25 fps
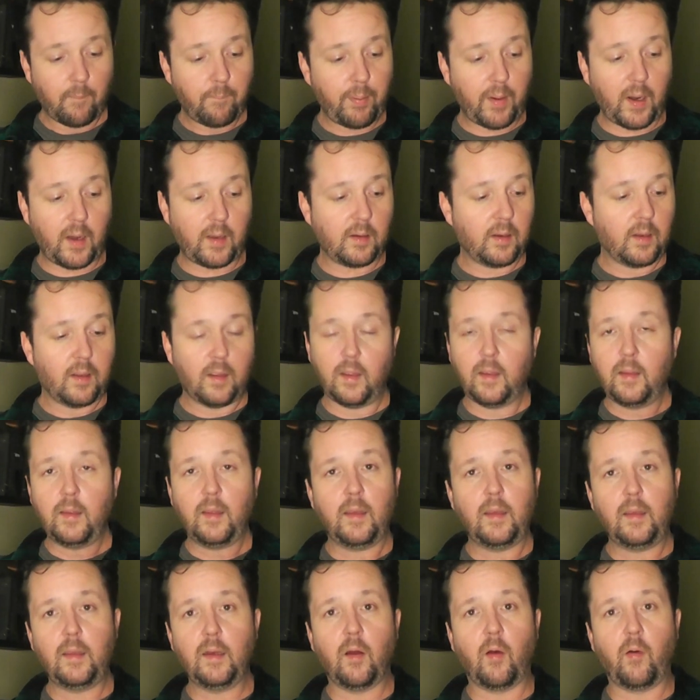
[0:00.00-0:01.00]
But,
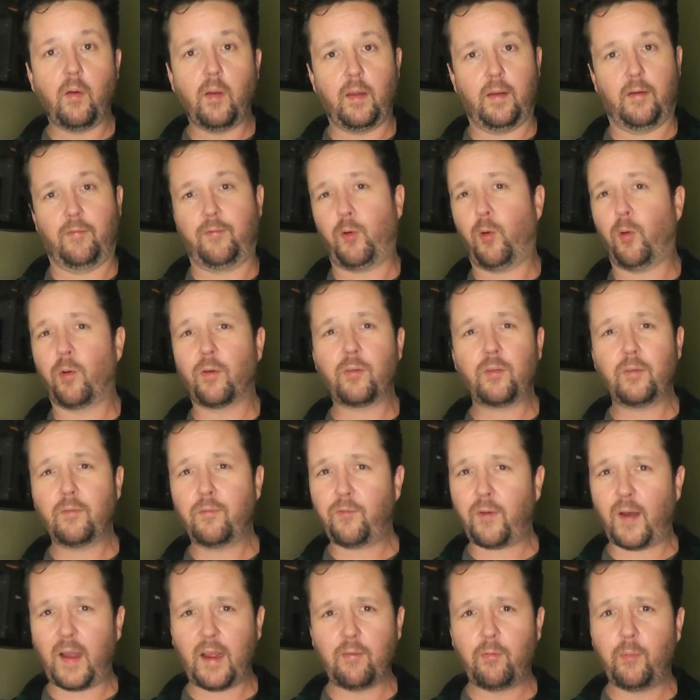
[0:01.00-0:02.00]
you know, of course, in
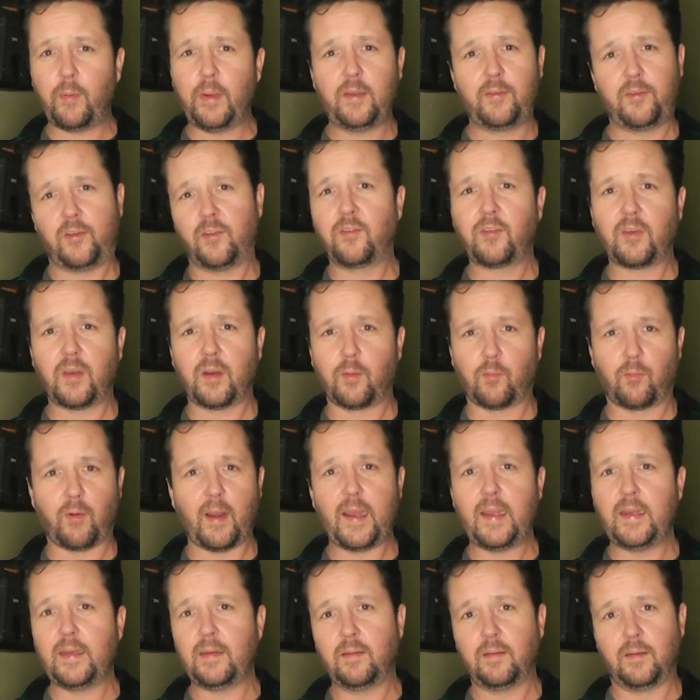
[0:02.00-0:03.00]
5 weeks, it's going to
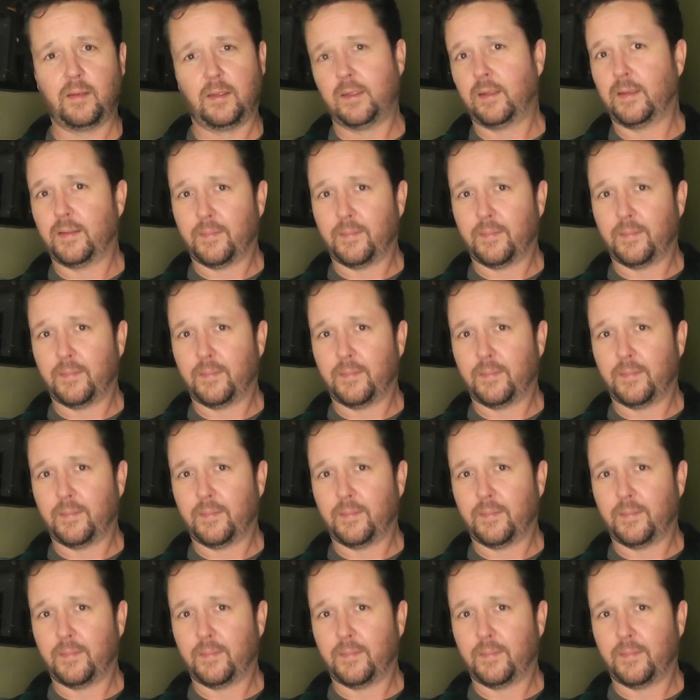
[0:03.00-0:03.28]
rain